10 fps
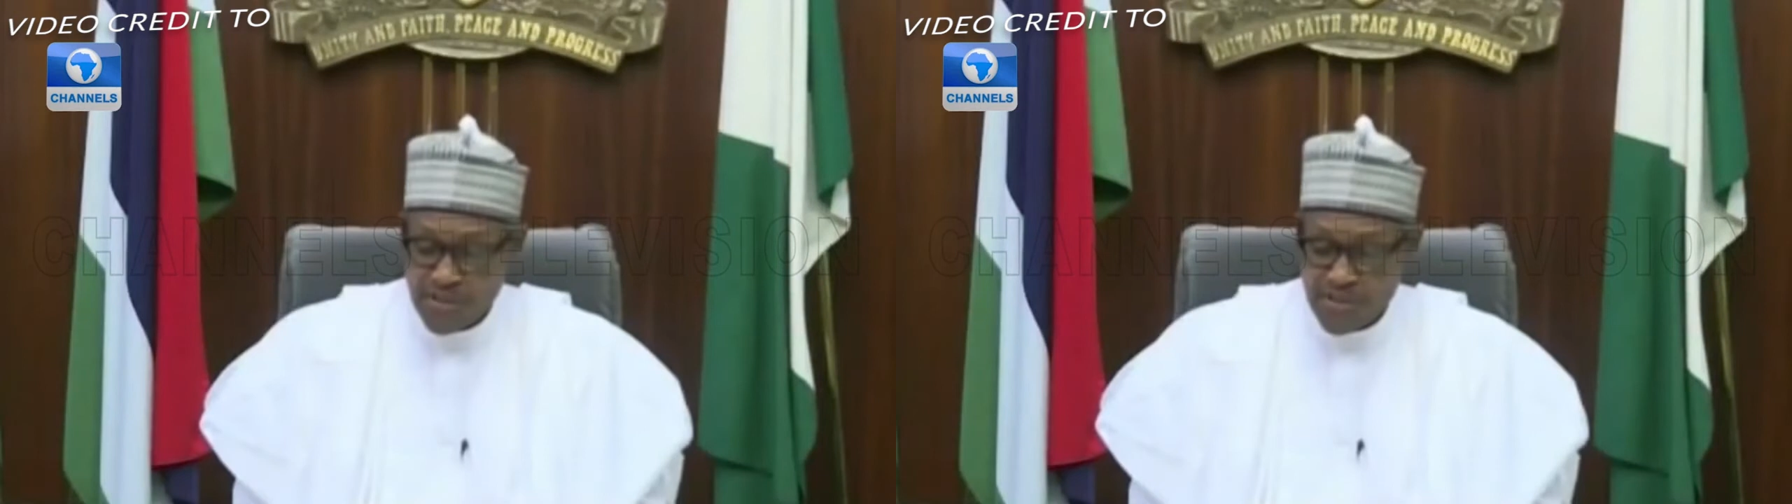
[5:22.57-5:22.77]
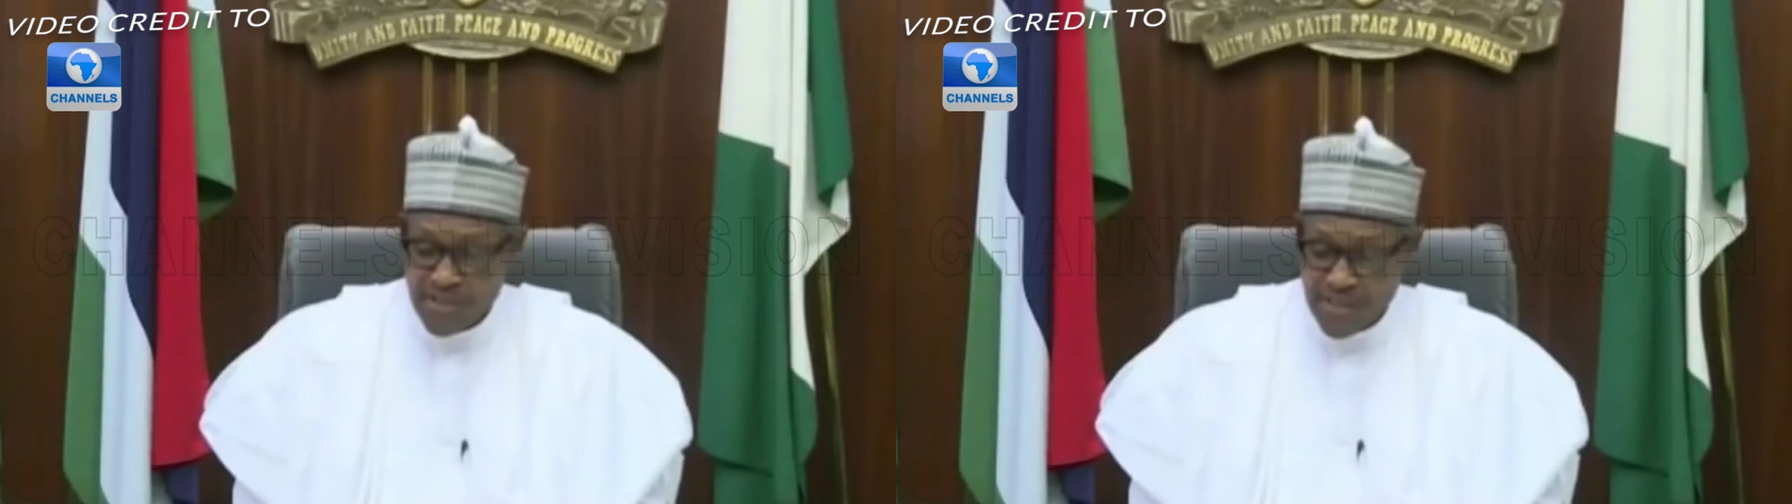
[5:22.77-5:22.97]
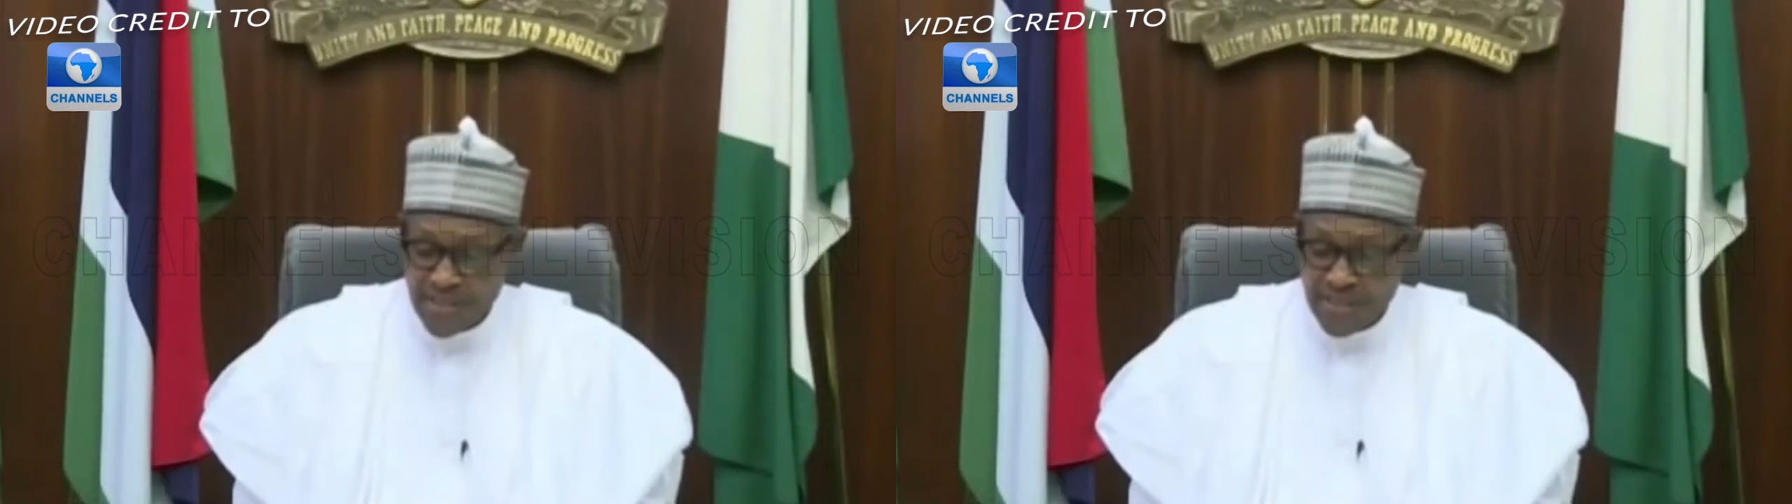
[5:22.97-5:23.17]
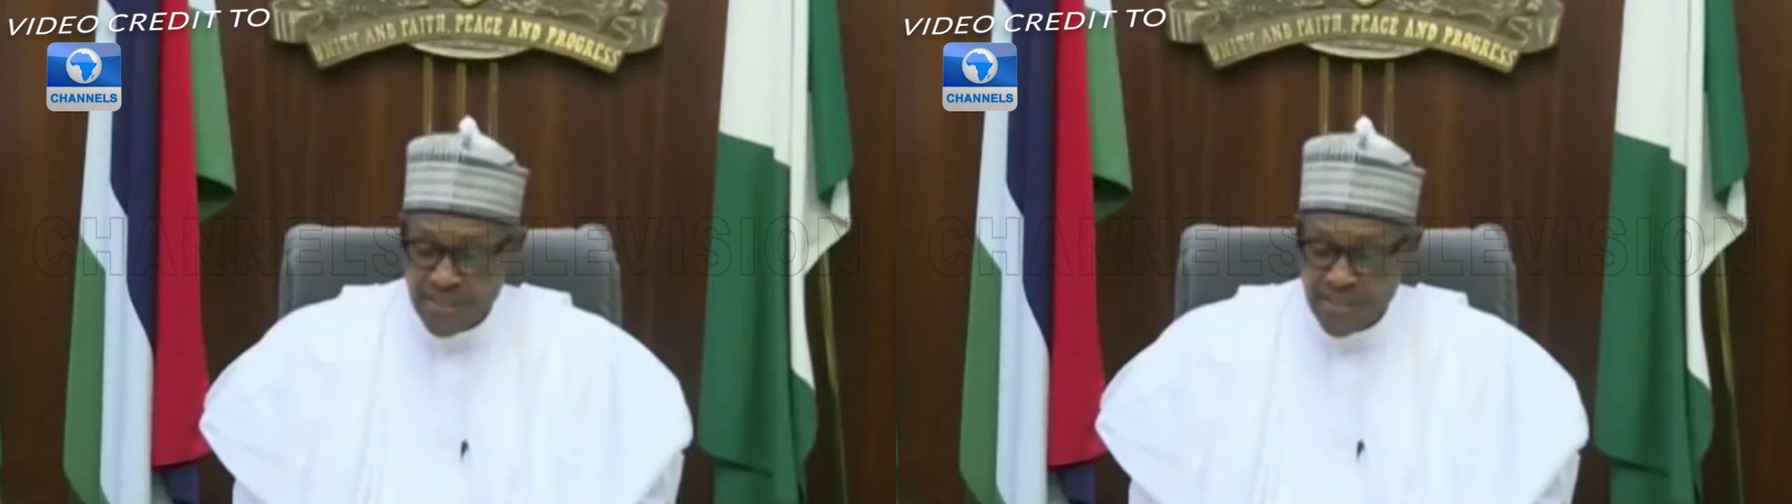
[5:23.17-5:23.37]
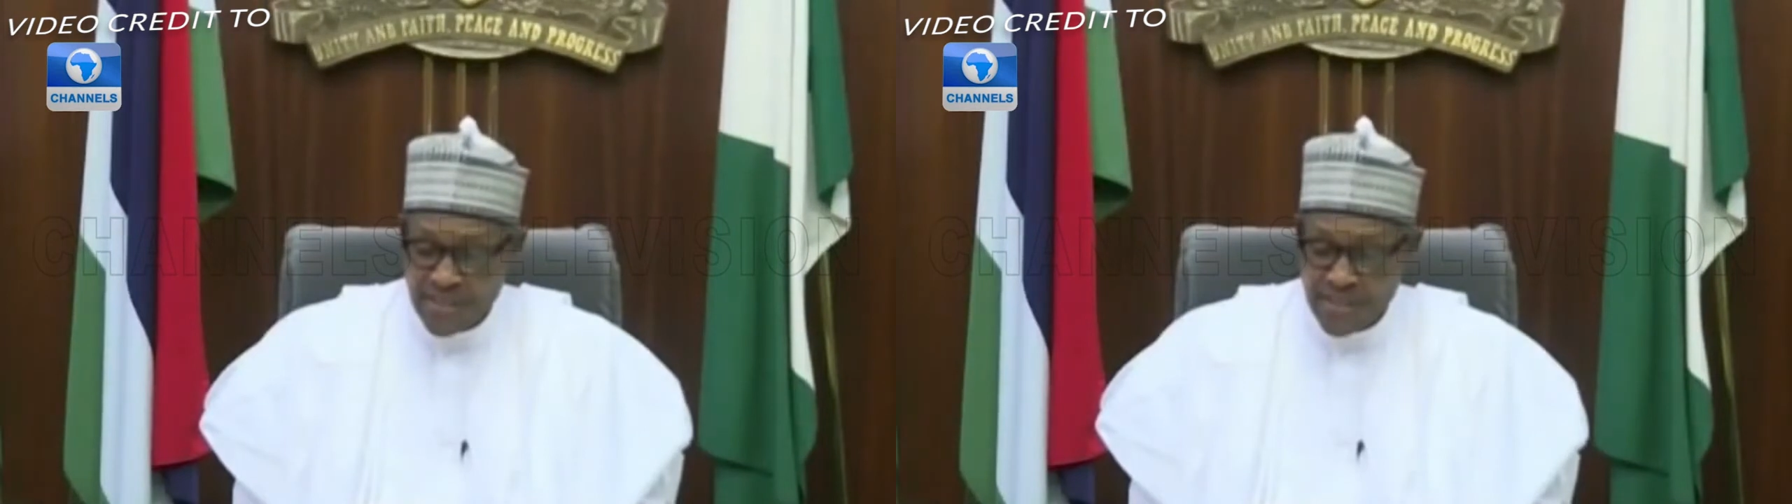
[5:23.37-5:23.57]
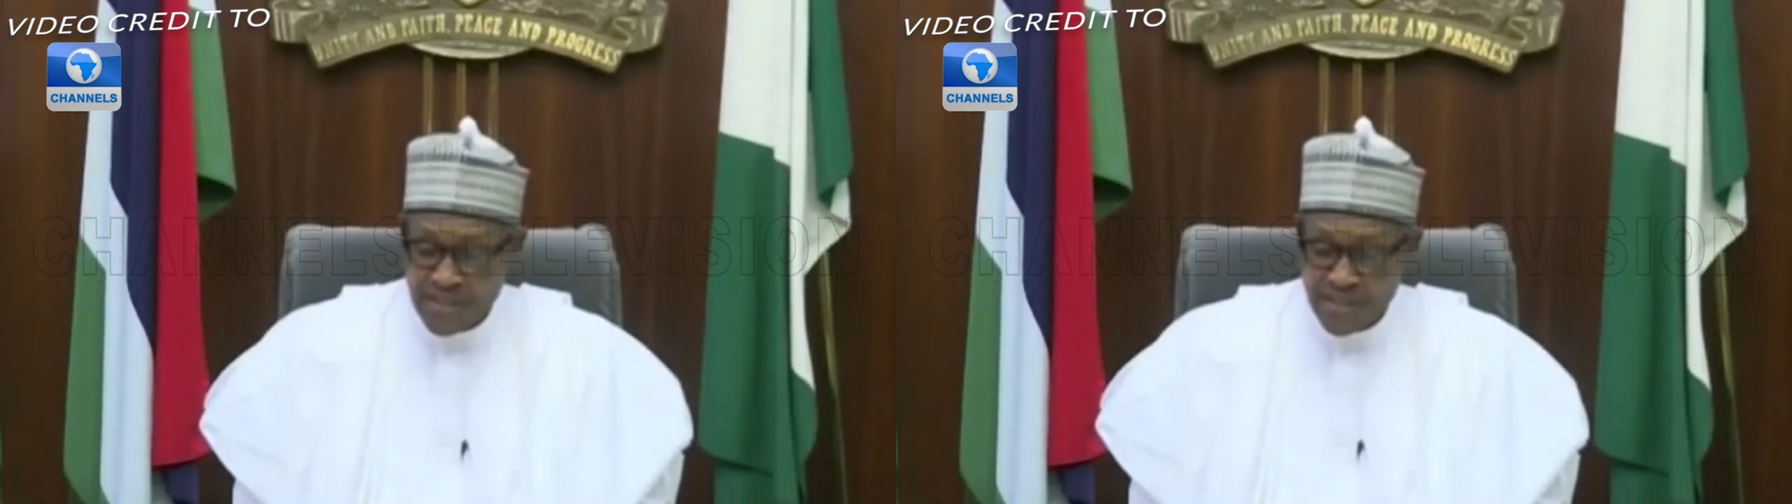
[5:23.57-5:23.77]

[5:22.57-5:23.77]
the steadily